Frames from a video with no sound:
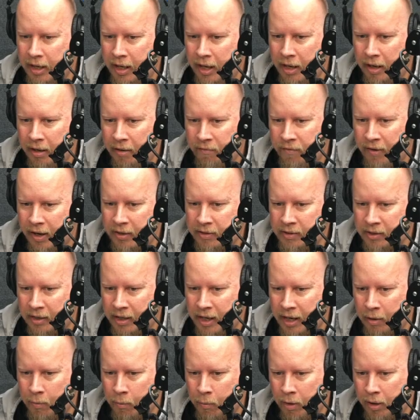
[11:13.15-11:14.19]

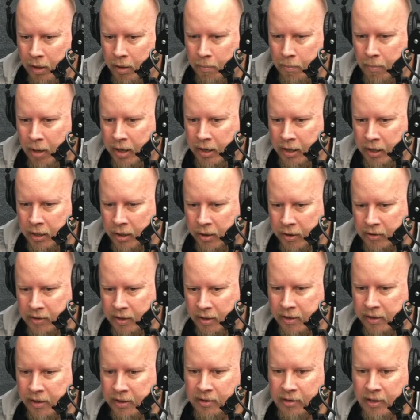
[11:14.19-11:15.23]
investigate where the money goes,
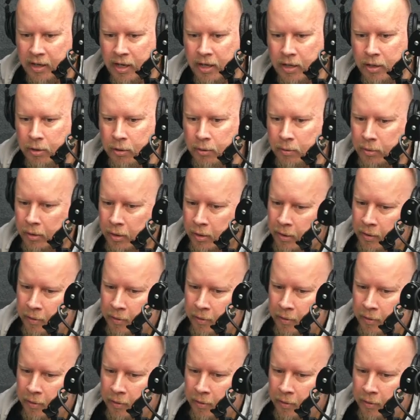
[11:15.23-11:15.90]
like let's say you